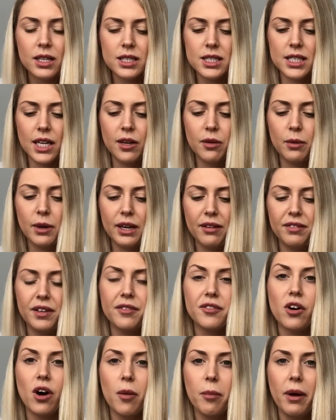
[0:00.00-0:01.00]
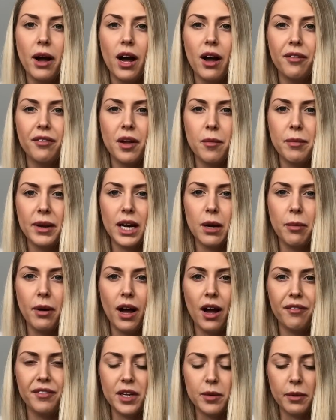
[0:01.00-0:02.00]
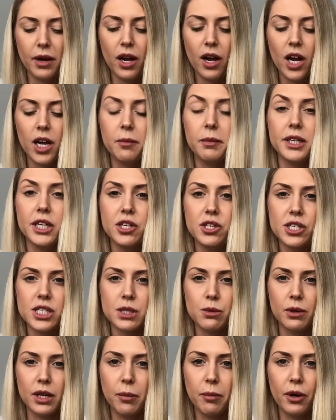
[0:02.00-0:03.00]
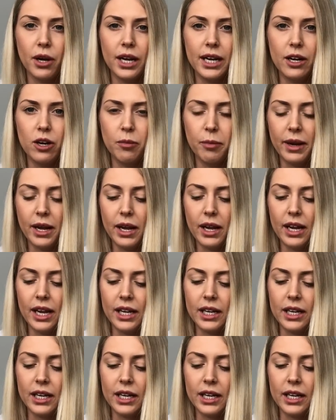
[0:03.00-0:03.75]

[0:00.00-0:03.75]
so if you've got a bigger perfume at home and you just want to put a little bit